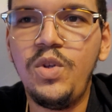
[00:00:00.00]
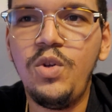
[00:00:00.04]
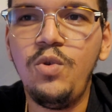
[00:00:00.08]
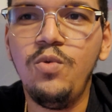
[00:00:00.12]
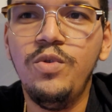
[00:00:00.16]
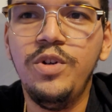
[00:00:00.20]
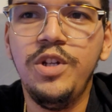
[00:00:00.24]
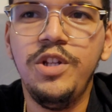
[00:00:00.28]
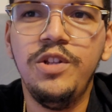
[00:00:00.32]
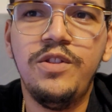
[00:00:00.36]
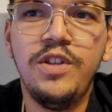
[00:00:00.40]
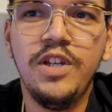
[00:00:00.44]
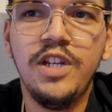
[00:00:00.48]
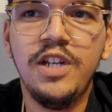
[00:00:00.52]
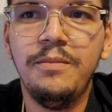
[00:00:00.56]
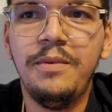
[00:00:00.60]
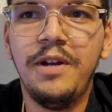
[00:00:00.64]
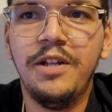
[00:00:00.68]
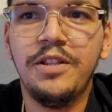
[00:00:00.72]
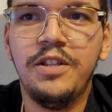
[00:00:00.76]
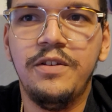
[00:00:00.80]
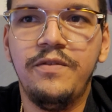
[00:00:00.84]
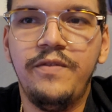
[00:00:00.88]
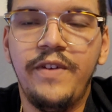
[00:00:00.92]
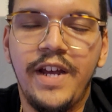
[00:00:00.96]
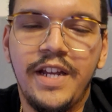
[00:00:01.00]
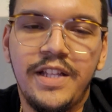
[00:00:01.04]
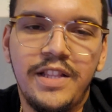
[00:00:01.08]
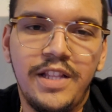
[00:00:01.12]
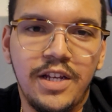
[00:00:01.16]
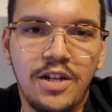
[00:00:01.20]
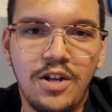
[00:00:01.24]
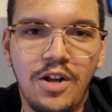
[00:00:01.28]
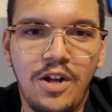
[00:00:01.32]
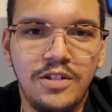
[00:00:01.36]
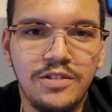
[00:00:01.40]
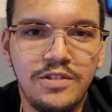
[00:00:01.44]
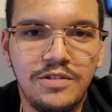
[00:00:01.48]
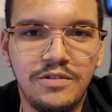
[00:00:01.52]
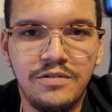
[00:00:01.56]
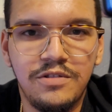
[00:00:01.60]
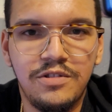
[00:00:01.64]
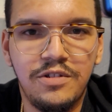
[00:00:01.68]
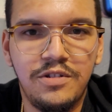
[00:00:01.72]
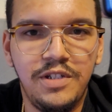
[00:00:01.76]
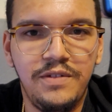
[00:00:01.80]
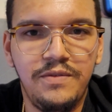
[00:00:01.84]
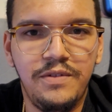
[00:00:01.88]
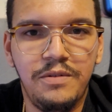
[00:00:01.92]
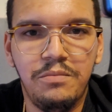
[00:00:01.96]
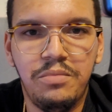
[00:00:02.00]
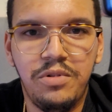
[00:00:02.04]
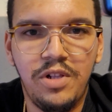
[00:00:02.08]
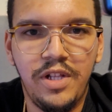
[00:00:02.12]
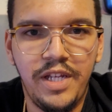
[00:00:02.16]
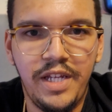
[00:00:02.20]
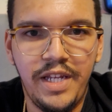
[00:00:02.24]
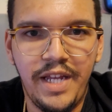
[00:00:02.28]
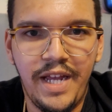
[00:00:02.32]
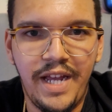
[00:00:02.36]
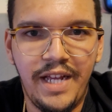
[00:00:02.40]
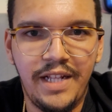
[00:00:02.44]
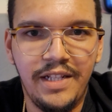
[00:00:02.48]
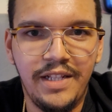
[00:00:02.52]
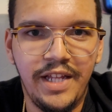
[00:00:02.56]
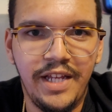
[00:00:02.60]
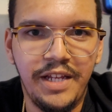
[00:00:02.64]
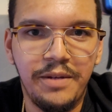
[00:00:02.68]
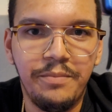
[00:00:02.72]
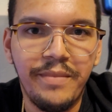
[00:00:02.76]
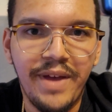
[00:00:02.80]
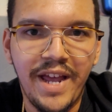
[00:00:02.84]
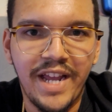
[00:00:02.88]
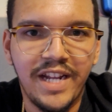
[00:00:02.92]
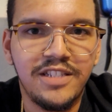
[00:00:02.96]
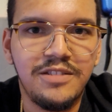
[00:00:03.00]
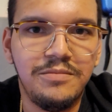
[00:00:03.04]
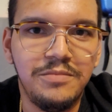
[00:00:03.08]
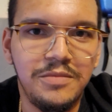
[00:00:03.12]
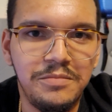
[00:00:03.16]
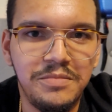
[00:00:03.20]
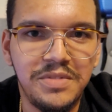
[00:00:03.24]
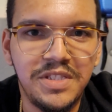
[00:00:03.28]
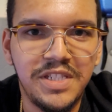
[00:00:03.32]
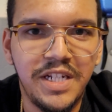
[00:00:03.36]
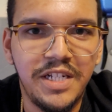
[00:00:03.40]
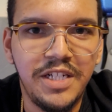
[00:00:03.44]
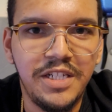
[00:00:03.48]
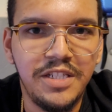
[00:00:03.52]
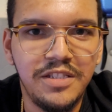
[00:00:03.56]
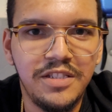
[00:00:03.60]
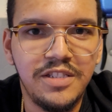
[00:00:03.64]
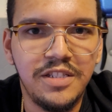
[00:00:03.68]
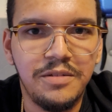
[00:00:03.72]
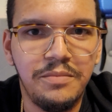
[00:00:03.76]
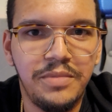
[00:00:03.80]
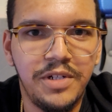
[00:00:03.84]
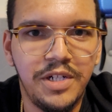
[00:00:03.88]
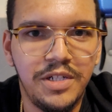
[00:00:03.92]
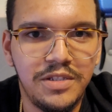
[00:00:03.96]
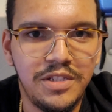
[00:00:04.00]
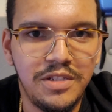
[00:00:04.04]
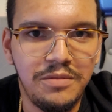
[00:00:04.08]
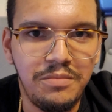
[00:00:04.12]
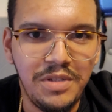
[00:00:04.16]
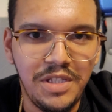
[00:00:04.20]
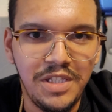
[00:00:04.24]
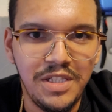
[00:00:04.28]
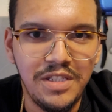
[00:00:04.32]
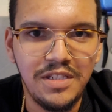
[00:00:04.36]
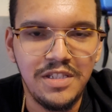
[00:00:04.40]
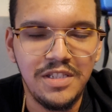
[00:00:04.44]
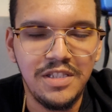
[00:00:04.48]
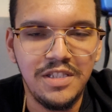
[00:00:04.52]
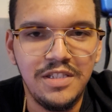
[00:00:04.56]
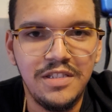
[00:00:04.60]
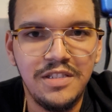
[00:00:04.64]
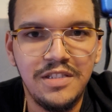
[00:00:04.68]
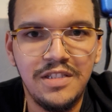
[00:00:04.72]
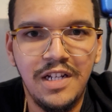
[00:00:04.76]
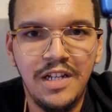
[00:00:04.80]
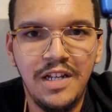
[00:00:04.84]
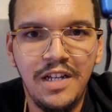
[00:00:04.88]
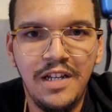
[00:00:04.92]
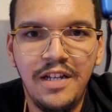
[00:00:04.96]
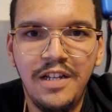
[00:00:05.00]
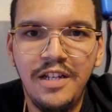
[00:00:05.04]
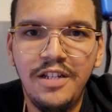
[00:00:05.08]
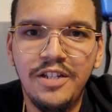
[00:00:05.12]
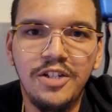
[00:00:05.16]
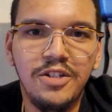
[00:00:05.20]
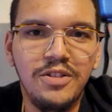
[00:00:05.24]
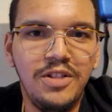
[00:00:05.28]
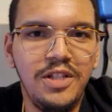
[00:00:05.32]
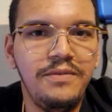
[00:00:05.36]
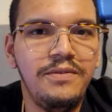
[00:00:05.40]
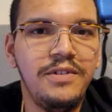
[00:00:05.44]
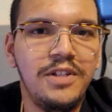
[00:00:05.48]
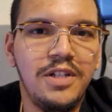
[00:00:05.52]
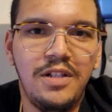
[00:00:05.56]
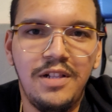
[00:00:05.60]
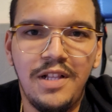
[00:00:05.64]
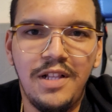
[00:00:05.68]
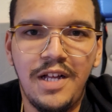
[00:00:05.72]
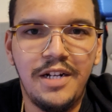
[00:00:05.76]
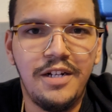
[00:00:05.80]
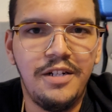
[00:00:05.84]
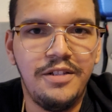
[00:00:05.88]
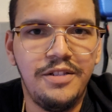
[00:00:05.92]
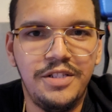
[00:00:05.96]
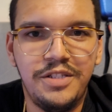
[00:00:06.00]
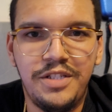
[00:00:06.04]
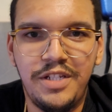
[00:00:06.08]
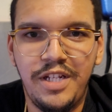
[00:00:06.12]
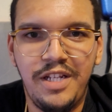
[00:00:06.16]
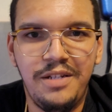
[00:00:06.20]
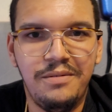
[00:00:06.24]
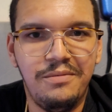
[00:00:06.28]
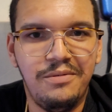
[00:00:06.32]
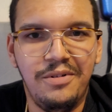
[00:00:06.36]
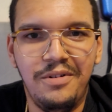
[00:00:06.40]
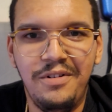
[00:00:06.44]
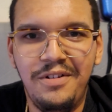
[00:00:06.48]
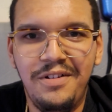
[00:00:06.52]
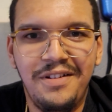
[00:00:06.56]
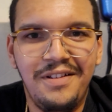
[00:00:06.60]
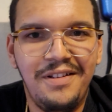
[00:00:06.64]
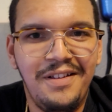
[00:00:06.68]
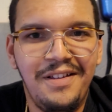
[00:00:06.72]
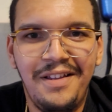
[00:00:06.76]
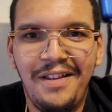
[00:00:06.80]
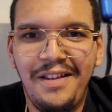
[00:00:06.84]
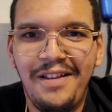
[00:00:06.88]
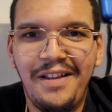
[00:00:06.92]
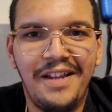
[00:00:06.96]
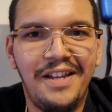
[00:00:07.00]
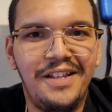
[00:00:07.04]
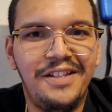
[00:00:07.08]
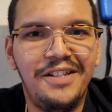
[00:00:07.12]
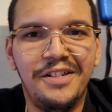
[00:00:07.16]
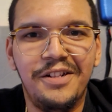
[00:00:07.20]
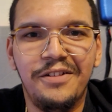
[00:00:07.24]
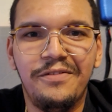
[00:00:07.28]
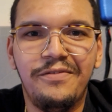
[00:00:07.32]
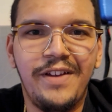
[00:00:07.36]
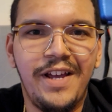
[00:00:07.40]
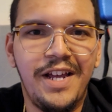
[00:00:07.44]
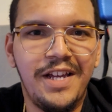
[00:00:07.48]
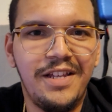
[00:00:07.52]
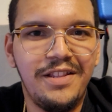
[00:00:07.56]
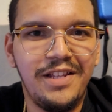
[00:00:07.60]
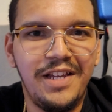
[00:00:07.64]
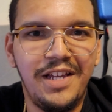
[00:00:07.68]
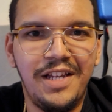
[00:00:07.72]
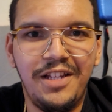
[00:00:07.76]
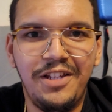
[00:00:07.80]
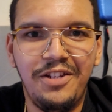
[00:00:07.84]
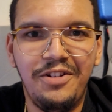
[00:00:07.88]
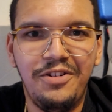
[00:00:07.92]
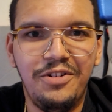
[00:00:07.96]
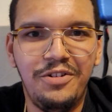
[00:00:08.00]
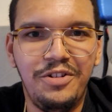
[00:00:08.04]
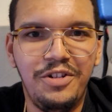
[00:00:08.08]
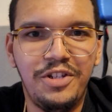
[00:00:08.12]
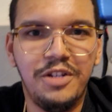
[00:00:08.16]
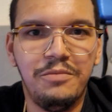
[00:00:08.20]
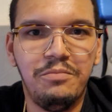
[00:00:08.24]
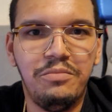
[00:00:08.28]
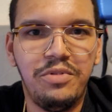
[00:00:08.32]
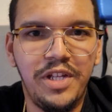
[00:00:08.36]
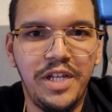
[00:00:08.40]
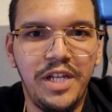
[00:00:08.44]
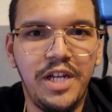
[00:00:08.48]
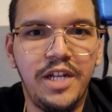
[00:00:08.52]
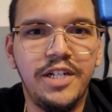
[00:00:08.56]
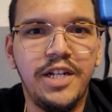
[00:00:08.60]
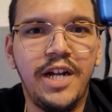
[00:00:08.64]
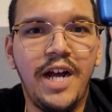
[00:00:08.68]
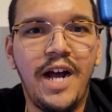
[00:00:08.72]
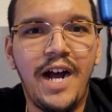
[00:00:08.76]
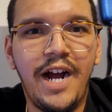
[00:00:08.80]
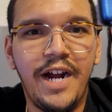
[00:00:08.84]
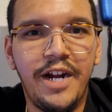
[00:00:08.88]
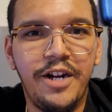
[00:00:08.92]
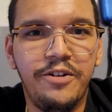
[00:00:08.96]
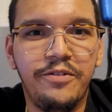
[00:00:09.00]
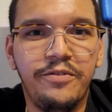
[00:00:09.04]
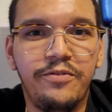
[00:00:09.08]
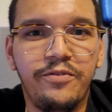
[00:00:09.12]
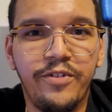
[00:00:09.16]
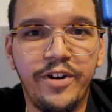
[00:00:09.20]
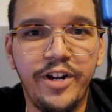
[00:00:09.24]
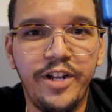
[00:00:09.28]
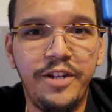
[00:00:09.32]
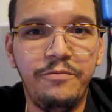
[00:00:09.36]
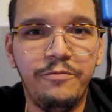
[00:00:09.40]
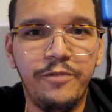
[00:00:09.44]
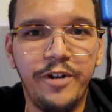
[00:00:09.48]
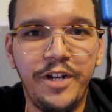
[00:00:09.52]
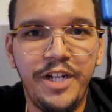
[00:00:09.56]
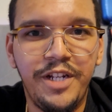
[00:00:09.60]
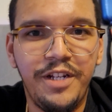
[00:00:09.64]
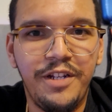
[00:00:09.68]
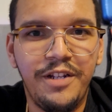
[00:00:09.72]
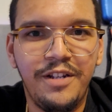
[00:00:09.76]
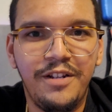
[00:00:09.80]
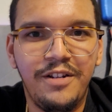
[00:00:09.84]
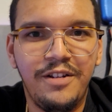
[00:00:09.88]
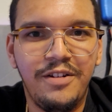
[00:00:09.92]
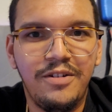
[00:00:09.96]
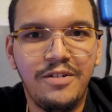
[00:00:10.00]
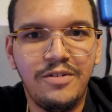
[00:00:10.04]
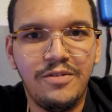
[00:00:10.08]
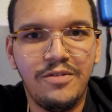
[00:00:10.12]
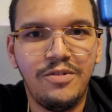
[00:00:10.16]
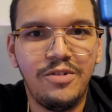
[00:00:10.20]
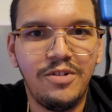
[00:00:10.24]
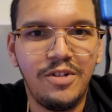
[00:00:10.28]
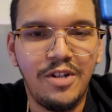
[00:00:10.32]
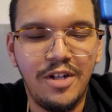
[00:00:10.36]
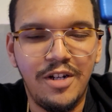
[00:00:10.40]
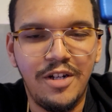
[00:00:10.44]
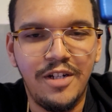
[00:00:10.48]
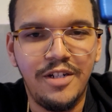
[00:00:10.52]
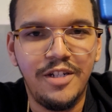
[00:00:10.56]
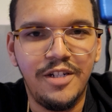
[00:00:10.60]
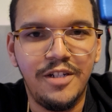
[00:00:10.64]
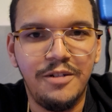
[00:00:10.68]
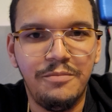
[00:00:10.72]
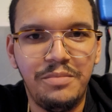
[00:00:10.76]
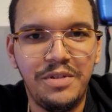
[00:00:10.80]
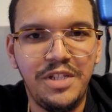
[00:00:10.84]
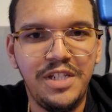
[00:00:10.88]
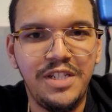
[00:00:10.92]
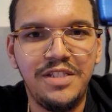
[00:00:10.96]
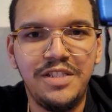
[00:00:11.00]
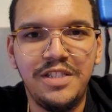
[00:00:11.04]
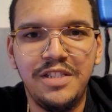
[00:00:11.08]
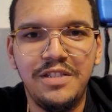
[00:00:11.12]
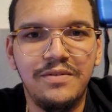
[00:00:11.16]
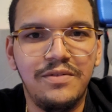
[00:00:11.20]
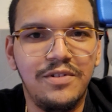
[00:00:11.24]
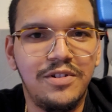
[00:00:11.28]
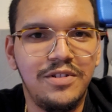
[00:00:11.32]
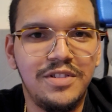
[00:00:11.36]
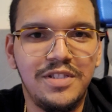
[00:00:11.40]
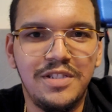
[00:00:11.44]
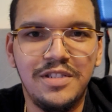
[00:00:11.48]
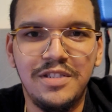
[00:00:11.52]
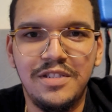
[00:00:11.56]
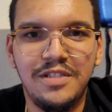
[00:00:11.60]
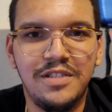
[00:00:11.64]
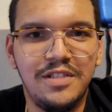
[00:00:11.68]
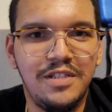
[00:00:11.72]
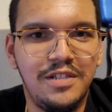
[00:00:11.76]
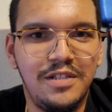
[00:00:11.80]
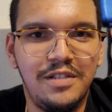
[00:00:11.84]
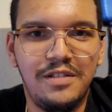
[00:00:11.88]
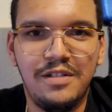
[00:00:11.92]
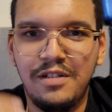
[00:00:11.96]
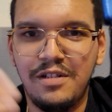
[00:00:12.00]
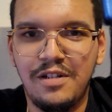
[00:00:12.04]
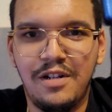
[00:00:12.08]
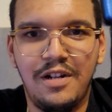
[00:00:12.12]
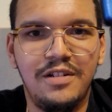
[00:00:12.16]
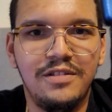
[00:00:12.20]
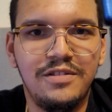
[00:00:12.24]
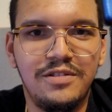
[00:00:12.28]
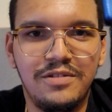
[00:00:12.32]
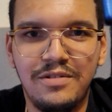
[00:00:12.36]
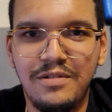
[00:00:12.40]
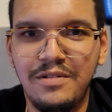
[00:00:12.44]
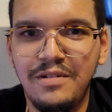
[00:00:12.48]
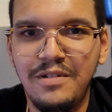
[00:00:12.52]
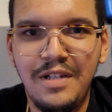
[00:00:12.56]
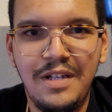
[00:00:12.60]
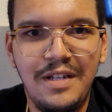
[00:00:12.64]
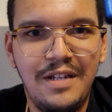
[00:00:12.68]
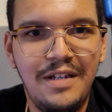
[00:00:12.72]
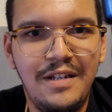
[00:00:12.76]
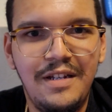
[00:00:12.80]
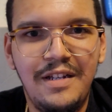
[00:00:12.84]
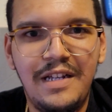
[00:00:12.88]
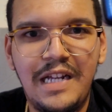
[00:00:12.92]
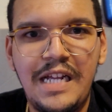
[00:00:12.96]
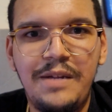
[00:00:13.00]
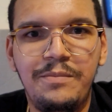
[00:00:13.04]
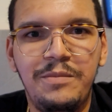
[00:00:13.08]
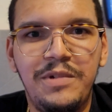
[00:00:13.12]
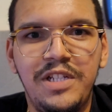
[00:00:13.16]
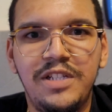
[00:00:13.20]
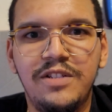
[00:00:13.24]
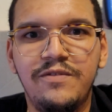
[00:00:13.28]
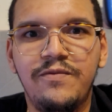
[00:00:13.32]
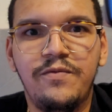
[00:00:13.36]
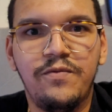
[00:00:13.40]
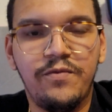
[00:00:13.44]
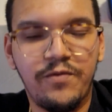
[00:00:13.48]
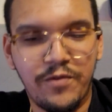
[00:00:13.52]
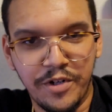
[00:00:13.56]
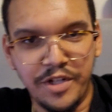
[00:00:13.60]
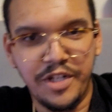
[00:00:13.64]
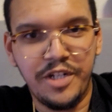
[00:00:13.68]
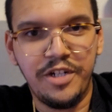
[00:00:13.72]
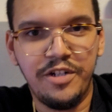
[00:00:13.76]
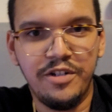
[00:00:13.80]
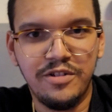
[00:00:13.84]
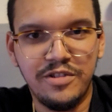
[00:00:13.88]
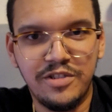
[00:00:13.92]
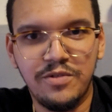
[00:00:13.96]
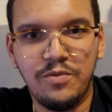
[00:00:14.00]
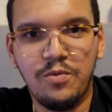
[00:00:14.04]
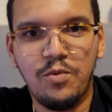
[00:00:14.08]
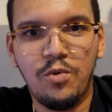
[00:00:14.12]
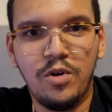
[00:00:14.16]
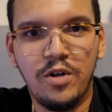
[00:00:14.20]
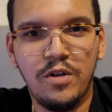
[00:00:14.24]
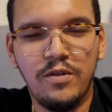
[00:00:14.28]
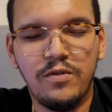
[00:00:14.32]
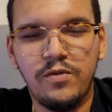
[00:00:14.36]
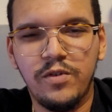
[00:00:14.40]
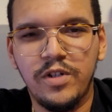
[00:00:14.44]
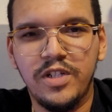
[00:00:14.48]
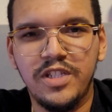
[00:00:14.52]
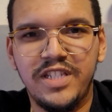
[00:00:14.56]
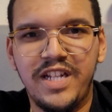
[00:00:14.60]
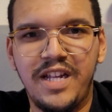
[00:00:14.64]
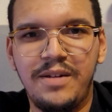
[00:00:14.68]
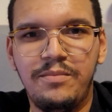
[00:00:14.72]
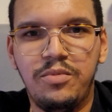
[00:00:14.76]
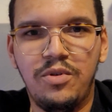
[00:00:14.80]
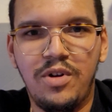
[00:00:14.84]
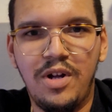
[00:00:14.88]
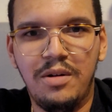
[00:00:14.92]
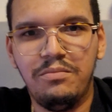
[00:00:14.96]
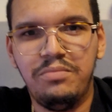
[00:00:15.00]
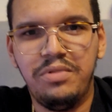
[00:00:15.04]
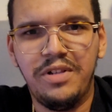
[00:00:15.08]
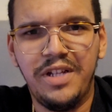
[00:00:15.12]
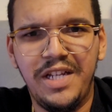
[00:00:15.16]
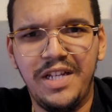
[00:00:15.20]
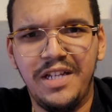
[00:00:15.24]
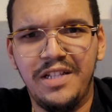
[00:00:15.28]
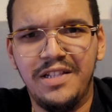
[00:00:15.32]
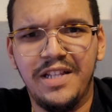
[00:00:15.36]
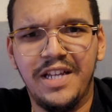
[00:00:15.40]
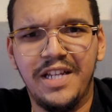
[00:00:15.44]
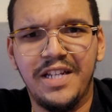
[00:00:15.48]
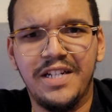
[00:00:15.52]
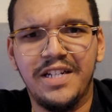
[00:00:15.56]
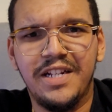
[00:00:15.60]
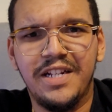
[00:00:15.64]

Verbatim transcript: when you think about the fact that consoles don't even play at like maximum settings compared to P Cs, you're leaving a lot on the table. And then the fact that, you know, you can play on a higher frame rate on a P C versus a console. I mean, for Gears of War, for example, I'm playing in like